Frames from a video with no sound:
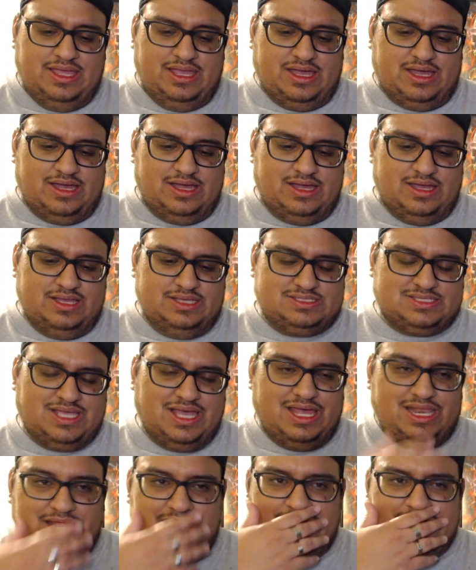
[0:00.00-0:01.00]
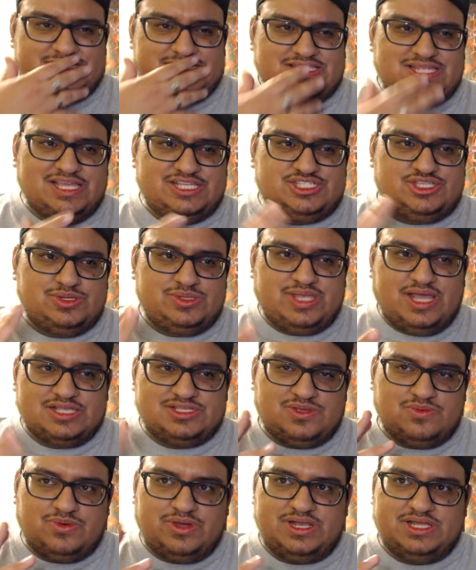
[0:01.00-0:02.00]
It's like
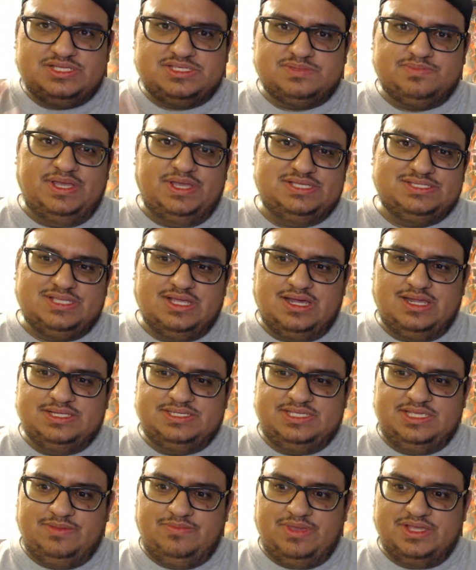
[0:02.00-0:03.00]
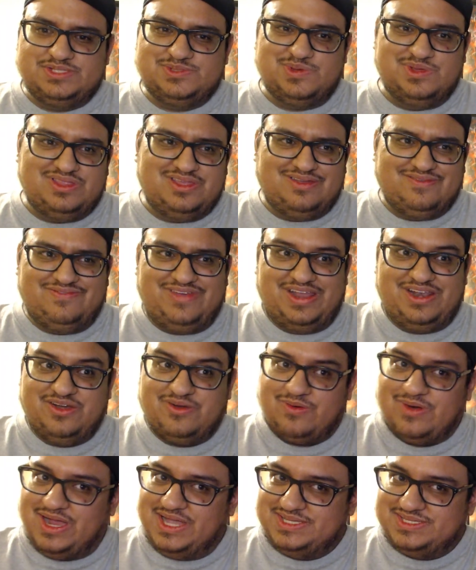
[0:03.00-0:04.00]
2001: A Space Odyssey mixed with Event
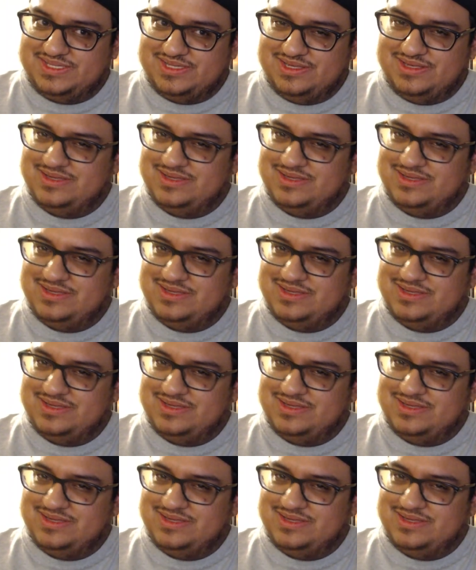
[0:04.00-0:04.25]
Horizon.